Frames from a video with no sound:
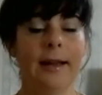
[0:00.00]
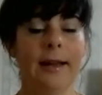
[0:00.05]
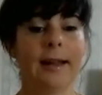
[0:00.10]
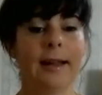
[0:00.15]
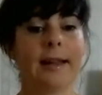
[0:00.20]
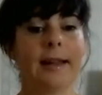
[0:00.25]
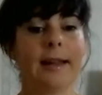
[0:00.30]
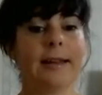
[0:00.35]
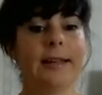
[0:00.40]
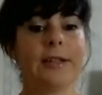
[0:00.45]

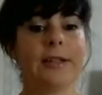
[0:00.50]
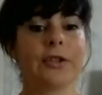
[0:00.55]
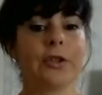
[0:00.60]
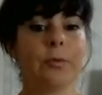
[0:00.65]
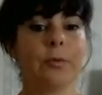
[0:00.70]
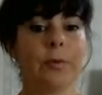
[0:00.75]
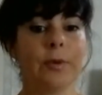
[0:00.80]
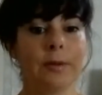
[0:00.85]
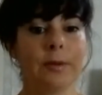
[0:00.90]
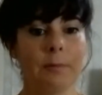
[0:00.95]
a
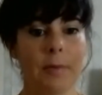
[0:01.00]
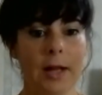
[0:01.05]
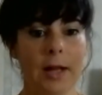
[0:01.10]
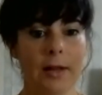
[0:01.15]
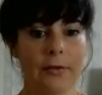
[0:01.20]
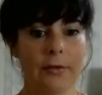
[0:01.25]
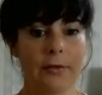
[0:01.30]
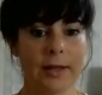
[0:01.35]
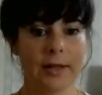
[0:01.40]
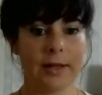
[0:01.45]
connection with a
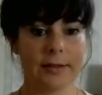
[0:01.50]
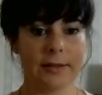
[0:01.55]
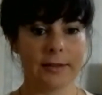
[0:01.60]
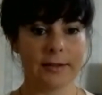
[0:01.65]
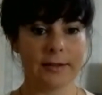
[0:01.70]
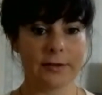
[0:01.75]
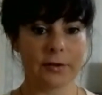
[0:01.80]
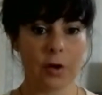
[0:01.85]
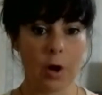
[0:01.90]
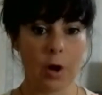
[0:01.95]
male that
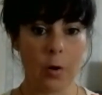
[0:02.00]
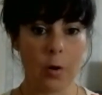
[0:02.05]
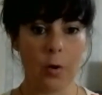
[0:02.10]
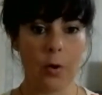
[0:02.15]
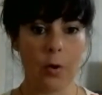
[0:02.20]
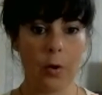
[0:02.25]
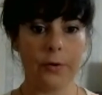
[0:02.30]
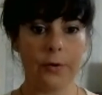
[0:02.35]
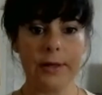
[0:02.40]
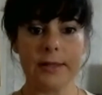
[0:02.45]
is
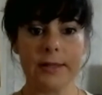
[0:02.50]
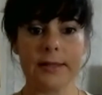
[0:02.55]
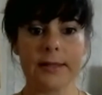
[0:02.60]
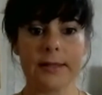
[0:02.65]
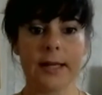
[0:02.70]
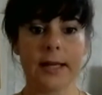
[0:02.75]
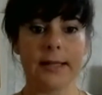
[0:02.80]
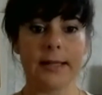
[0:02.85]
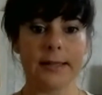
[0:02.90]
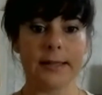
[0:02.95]
goal
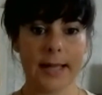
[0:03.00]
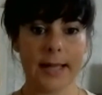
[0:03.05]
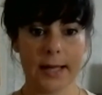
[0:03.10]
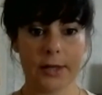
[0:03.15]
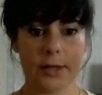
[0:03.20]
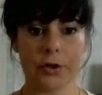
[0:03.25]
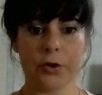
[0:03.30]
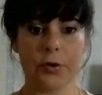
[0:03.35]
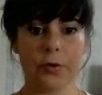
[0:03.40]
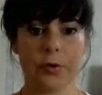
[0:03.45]
orientated,
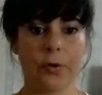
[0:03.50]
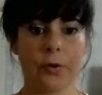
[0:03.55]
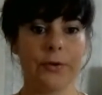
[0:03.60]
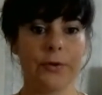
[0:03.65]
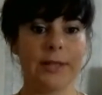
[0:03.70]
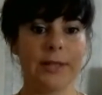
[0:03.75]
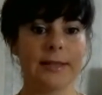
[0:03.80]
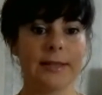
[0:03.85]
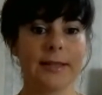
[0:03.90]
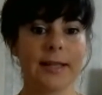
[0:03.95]
action
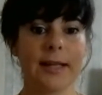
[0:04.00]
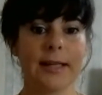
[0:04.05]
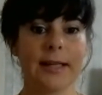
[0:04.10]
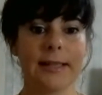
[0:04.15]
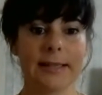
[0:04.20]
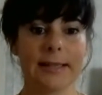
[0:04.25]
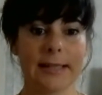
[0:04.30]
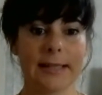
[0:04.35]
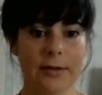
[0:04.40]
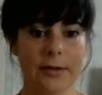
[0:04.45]

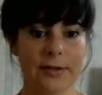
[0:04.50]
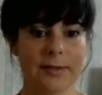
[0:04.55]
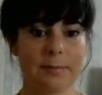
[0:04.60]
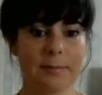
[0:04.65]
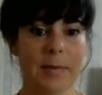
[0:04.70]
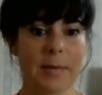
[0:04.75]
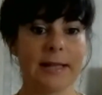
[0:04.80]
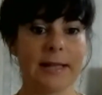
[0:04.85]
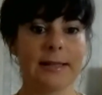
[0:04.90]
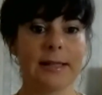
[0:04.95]
orientated,
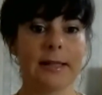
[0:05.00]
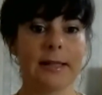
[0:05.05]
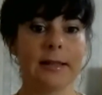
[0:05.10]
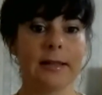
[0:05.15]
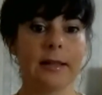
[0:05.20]
charismatic.